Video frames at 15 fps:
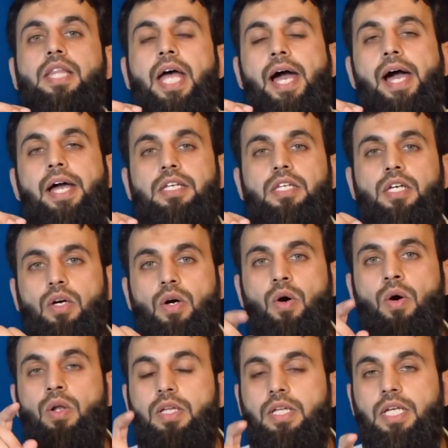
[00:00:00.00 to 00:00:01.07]
that
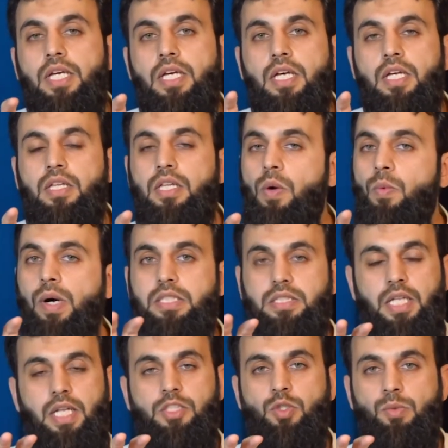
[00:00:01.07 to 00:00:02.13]
only the
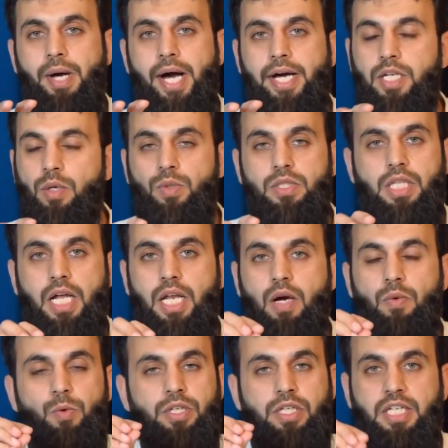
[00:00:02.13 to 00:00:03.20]
ones Allah subhanahu wa
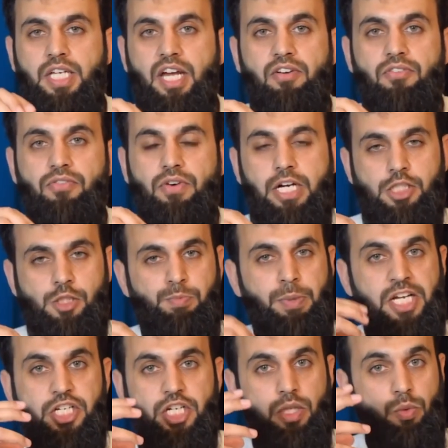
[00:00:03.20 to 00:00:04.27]
ta'ala would give a
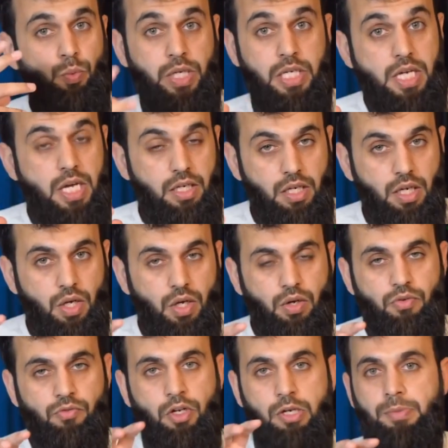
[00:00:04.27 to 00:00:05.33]
special vision
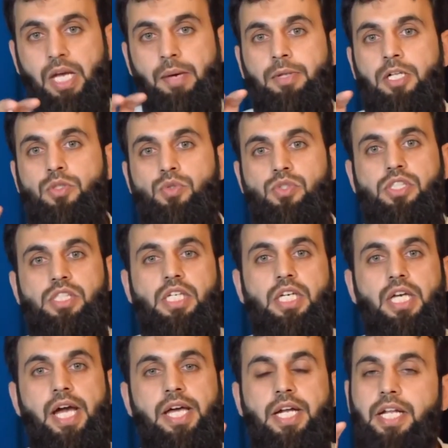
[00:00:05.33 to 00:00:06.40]
would be able to
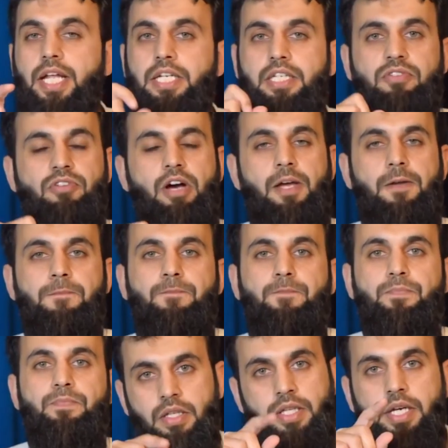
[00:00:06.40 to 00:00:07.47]
see and identify.
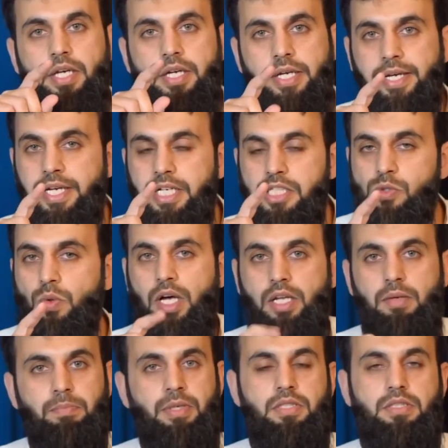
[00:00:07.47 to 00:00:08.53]
There is
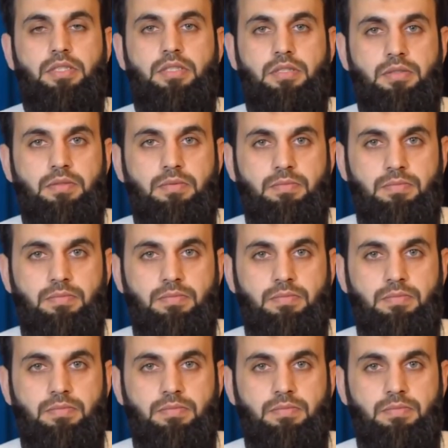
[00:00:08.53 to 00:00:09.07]
one person.